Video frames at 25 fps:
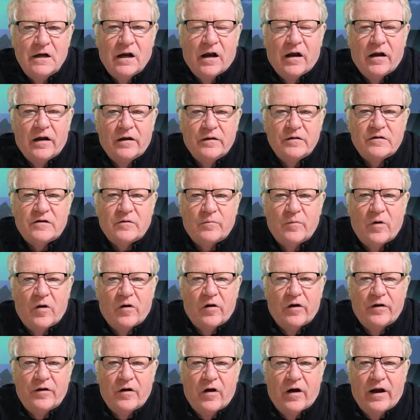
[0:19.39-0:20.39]
And
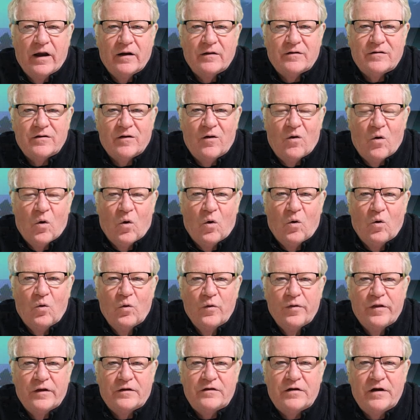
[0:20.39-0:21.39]
tomorrow night,
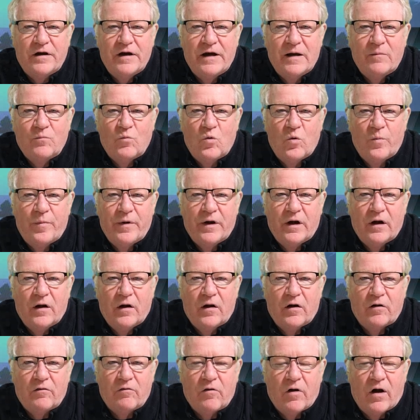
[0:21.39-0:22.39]
all the team will be
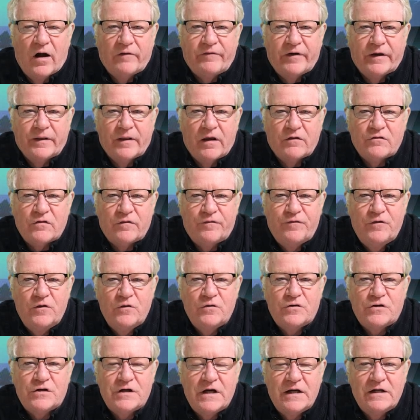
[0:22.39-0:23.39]
arriving. There's a
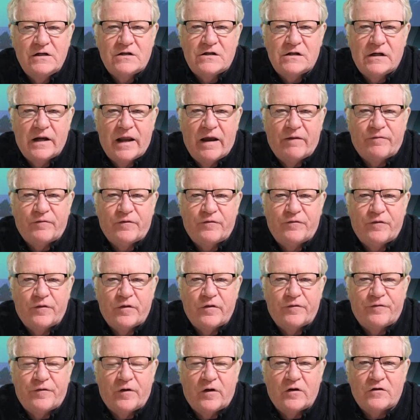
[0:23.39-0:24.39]
few seats left for
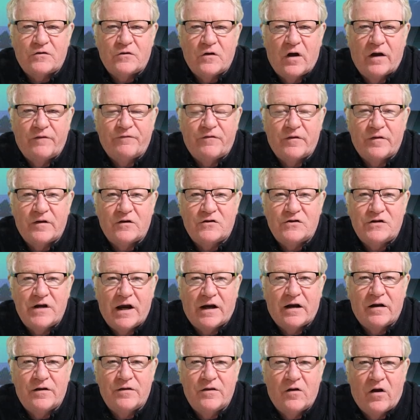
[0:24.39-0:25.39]
the first night. For the
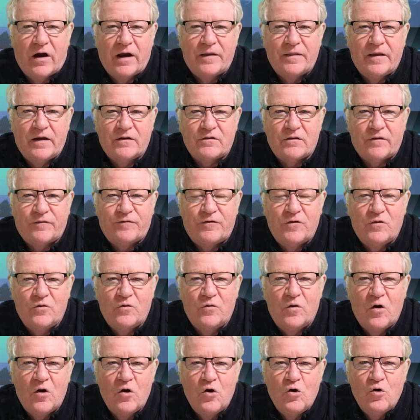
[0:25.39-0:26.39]
second night, there's a
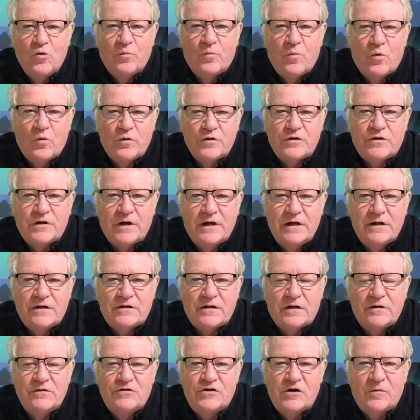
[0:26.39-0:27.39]
few more
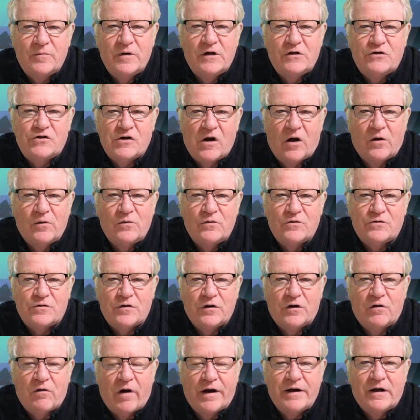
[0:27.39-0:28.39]
seats. And Jimmy Jones,
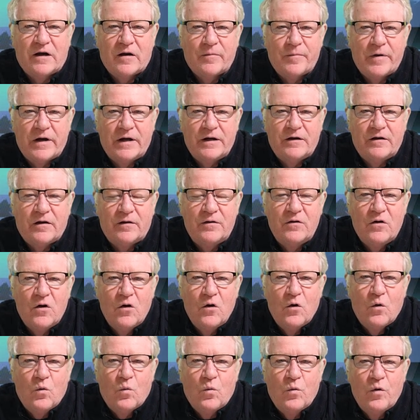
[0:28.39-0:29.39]
the great comedian,
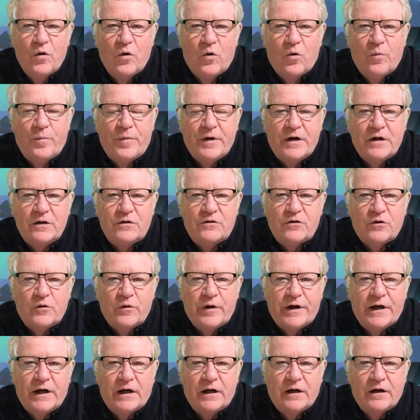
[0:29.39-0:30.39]
will be
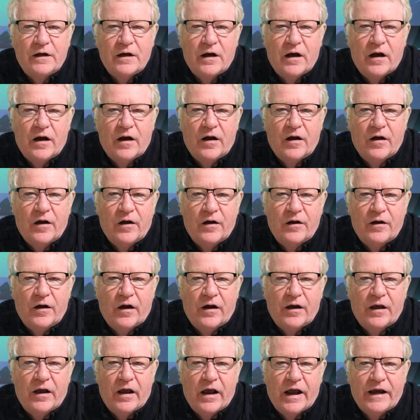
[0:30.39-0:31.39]
doing
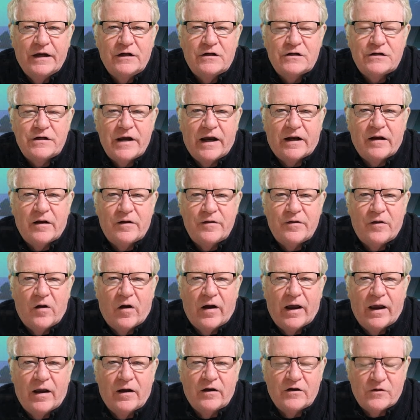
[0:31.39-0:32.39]
a second
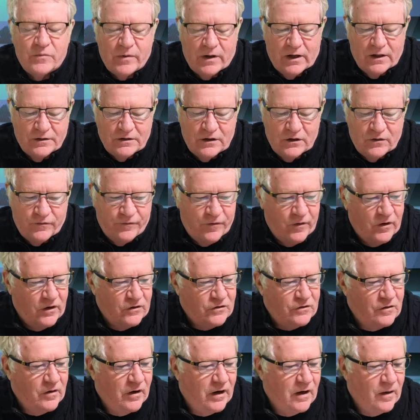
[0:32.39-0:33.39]
night as well as his
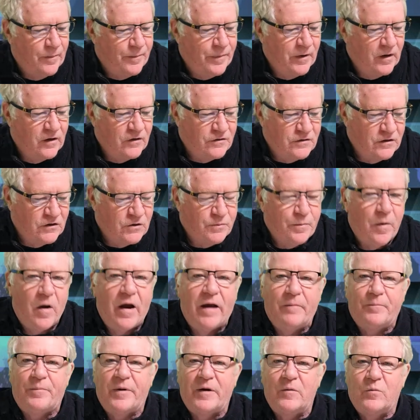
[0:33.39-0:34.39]
first night appearance,
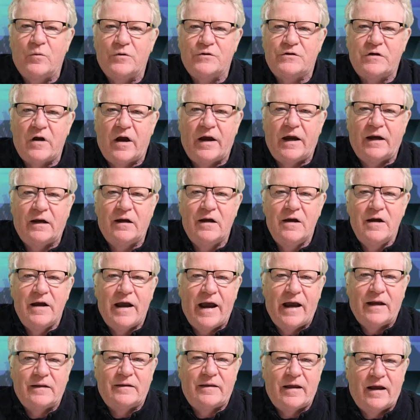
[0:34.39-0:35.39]
despite people saying,
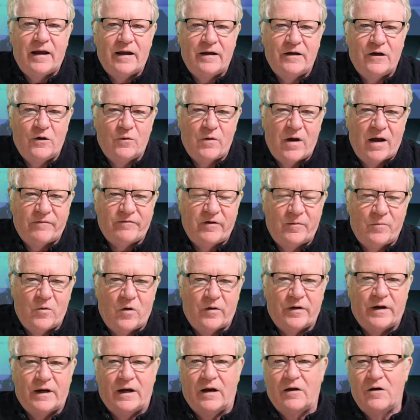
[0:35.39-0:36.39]
how dare you have him
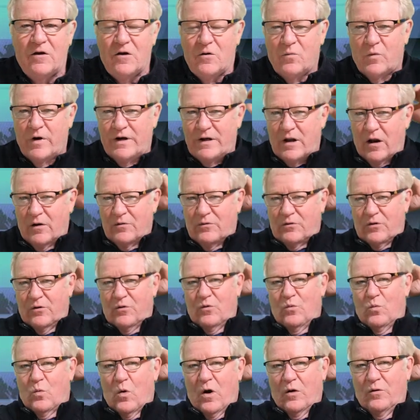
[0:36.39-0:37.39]
on here. We don't
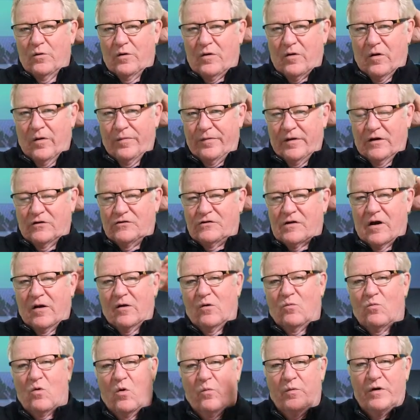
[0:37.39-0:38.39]
do woke on this
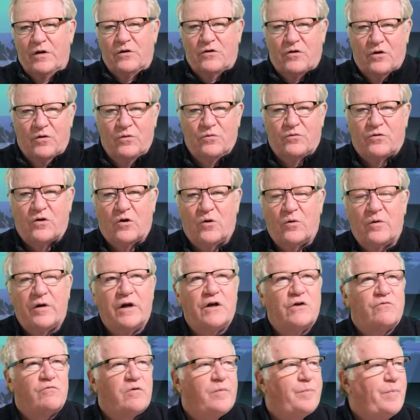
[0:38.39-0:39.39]
channel. What we do
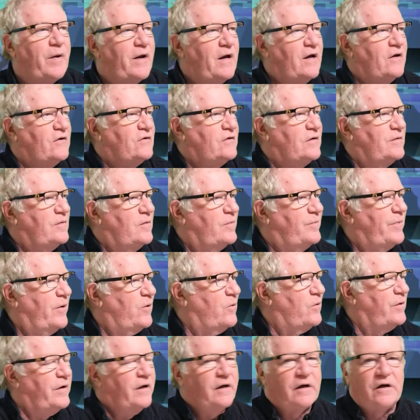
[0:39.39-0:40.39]
is repairs to the
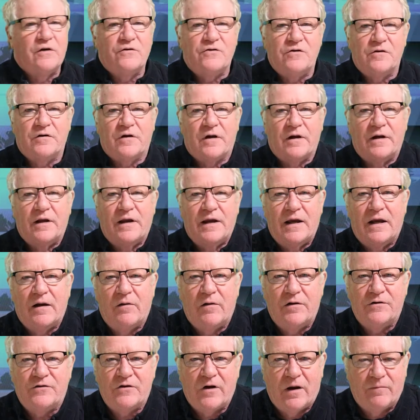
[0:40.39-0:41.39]
building. As you can
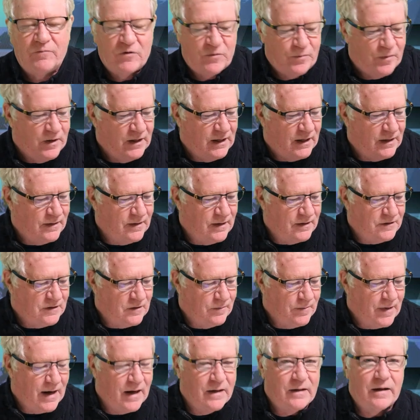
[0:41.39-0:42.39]
hear as I'm speaking, there's
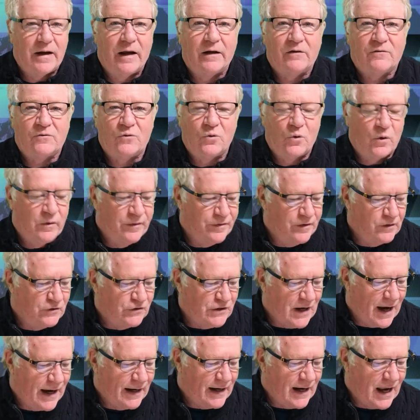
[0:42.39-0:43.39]
a man next door with a
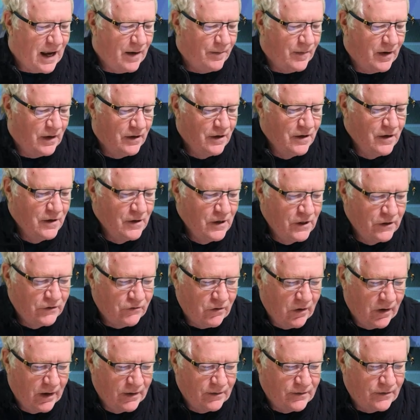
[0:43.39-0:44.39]
jackhammer
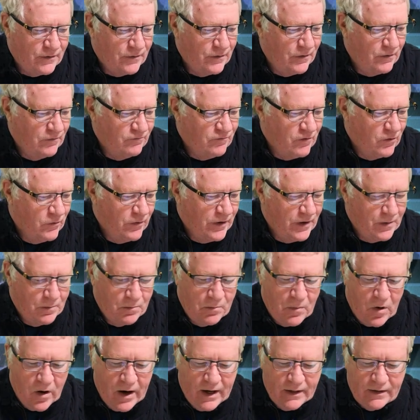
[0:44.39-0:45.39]
trying to
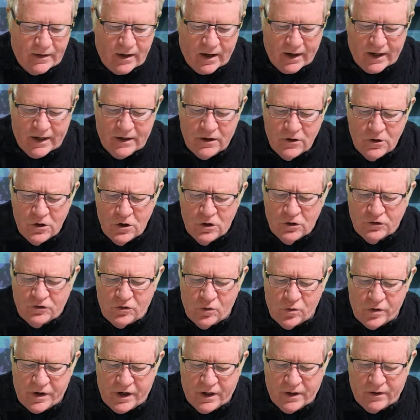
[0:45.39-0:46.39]
ruin my day.
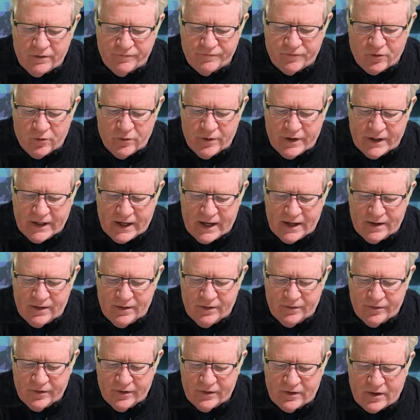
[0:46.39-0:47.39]
Talking of
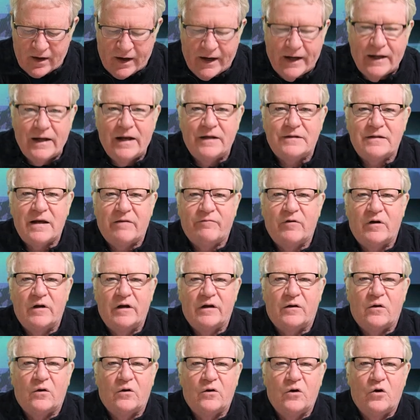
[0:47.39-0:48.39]
ruining the day, let's have a
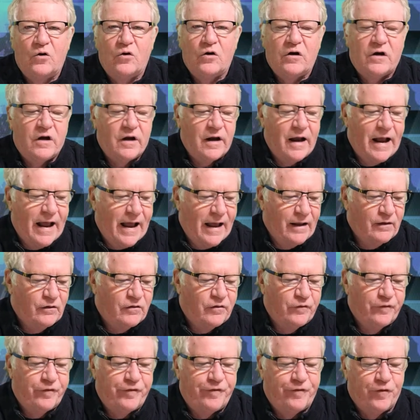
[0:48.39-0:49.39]
little look at
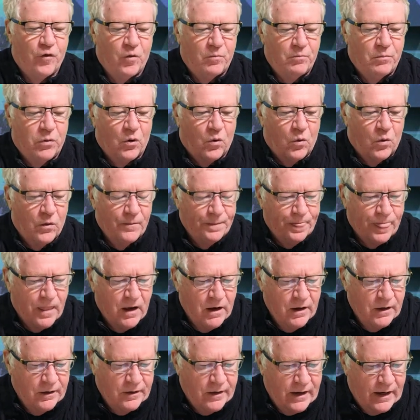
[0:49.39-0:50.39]
football.
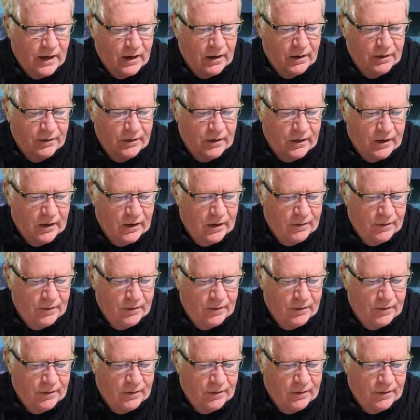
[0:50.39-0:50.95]
Now,